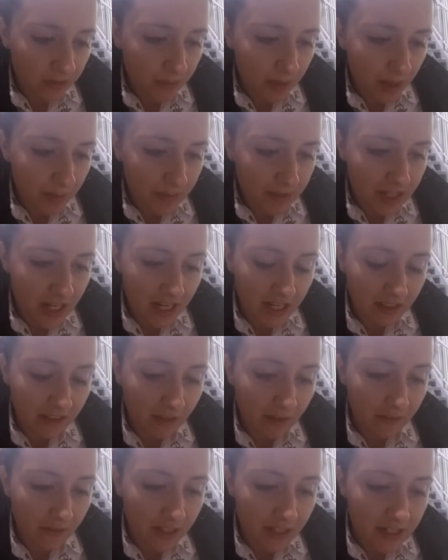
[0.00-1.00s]
of palpitating
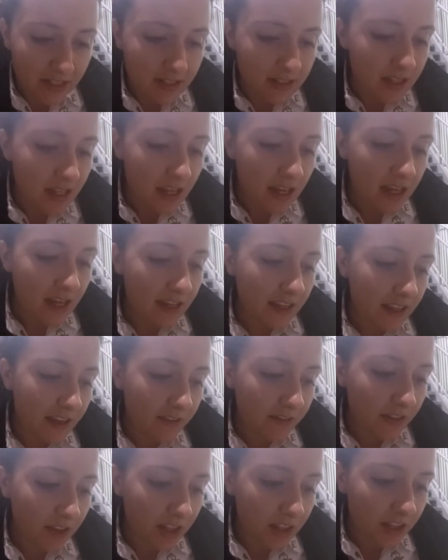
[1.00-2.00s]
loneliness,
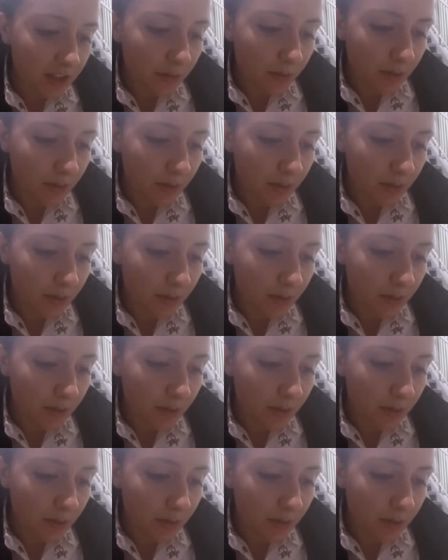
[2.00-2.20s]
yet feeling the